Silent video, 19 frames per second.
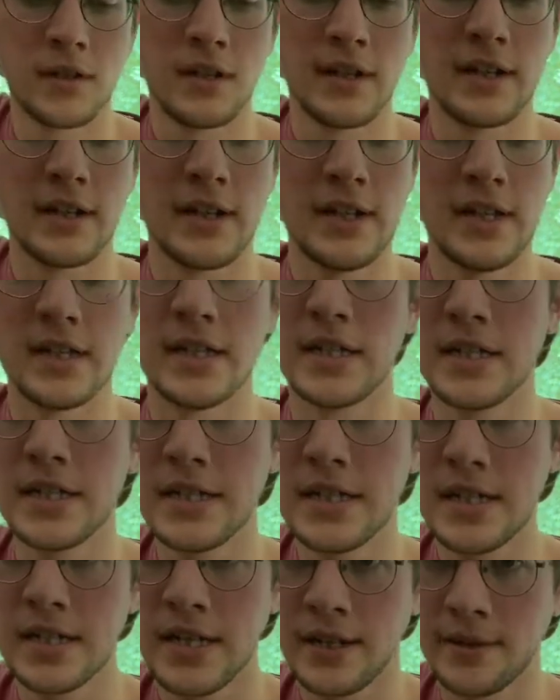It
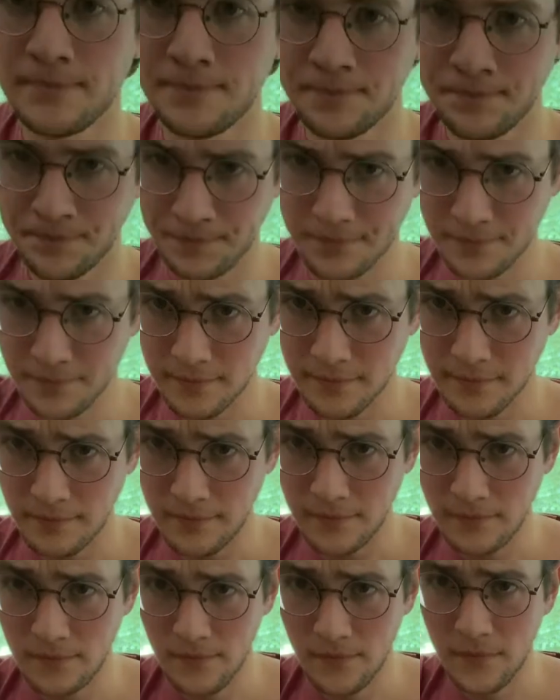is
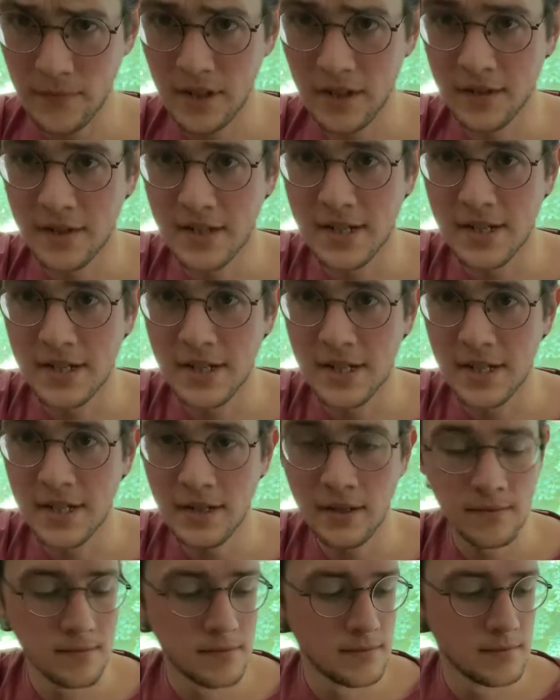this
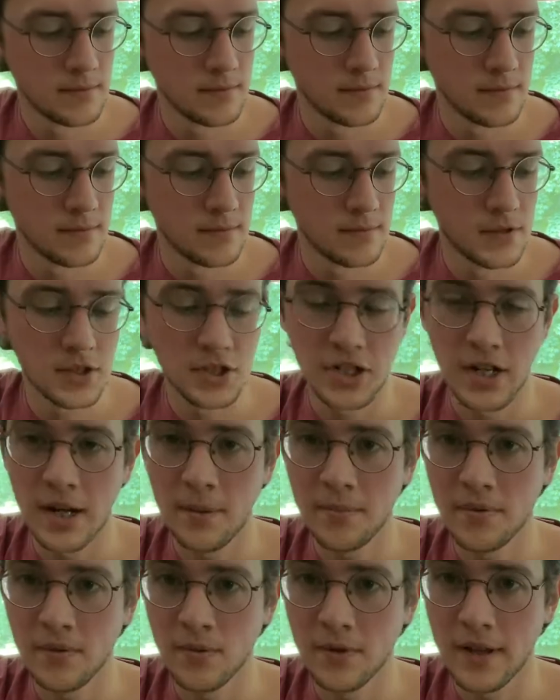C
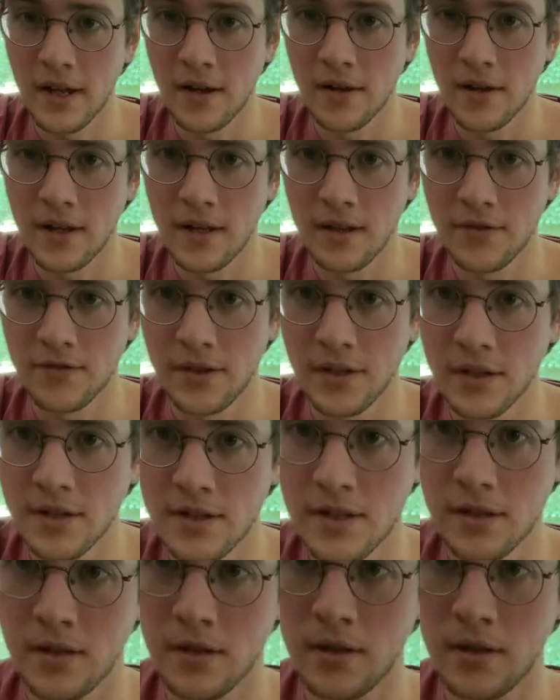shape without any of the fingers.